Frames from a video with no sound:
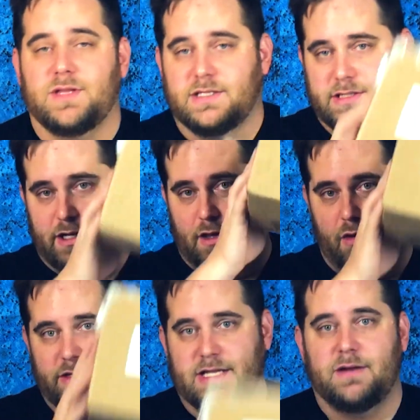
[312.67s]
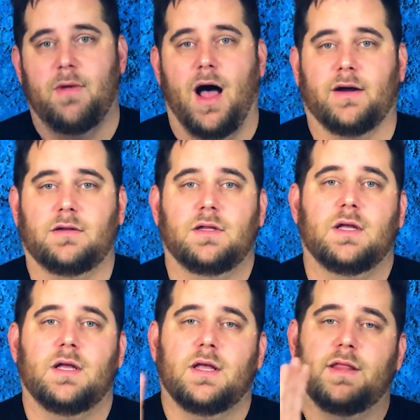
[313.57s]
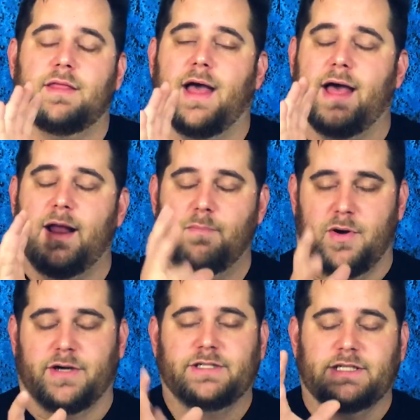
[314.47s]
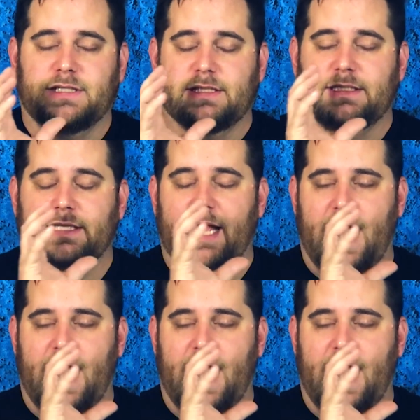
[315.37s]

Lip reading: This is their lowest end model that I purchased,